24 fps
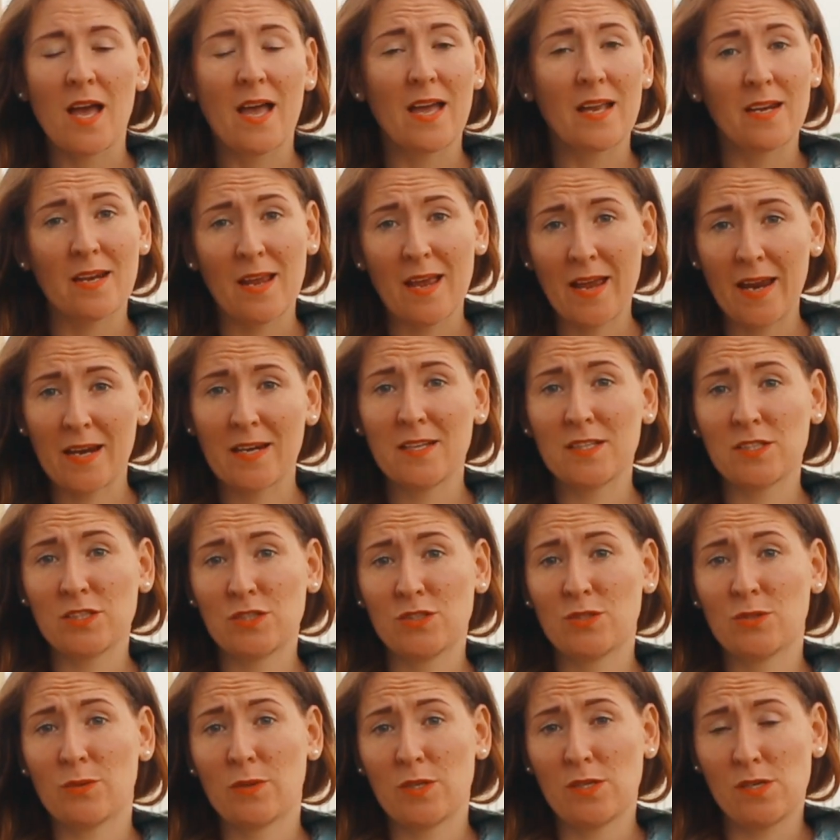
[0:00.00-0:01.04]
in any
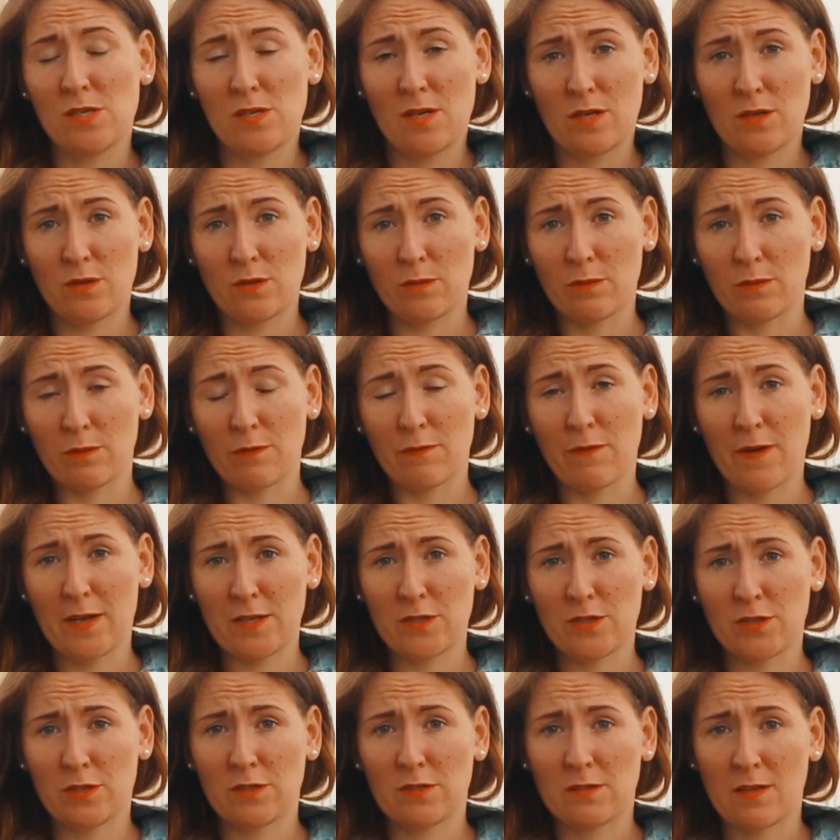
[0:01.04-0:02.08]
situation that you will
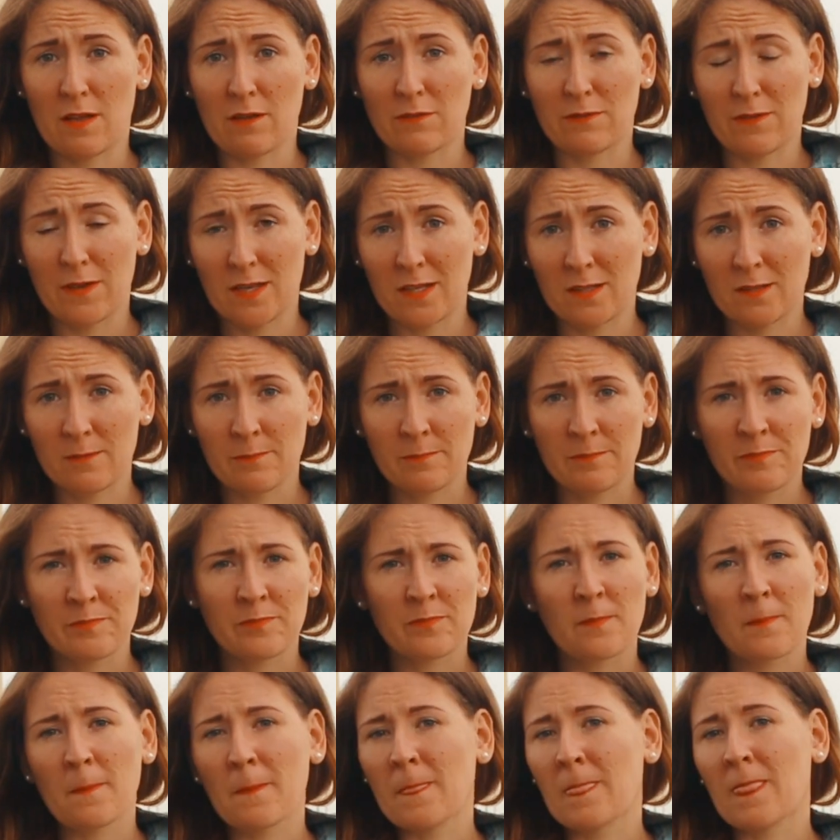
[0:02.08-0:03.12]
find yourself in,
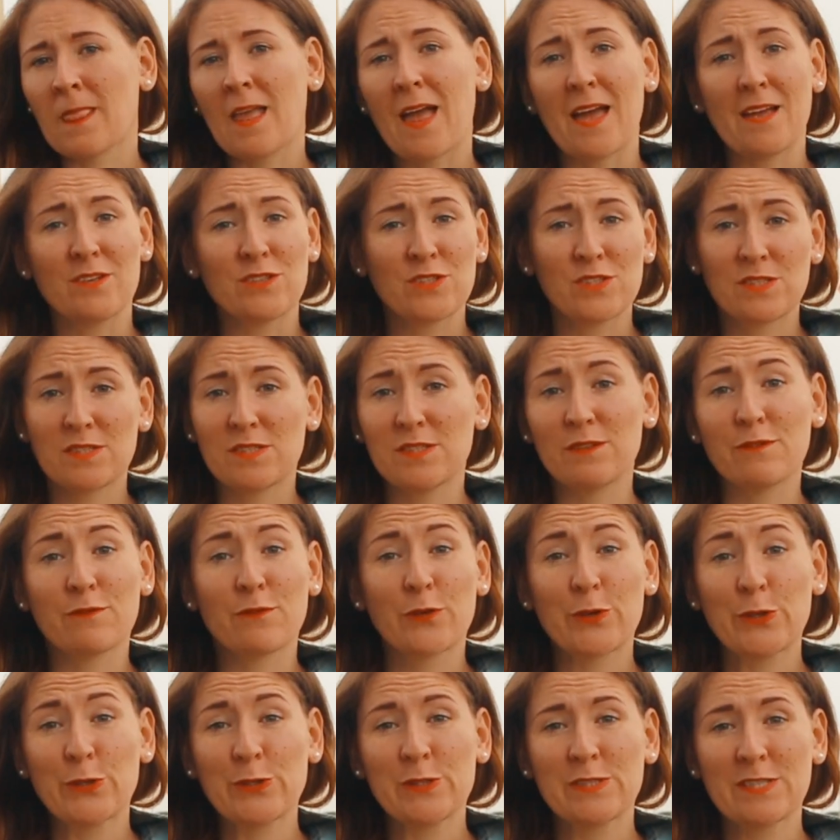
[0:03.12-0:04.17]
and just see
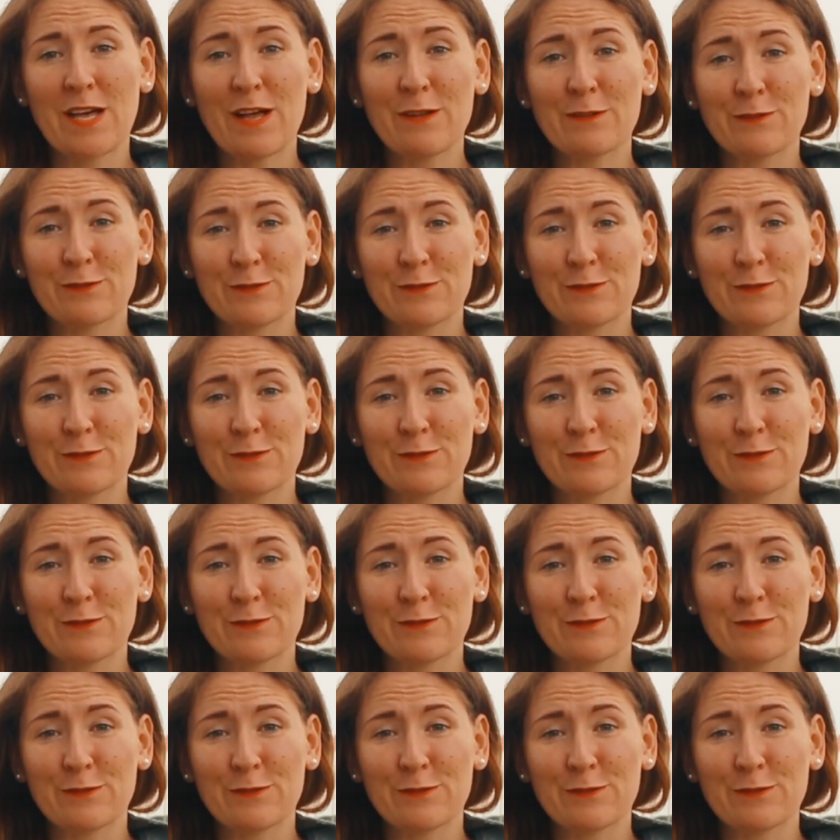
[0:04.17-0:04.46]
for yourself.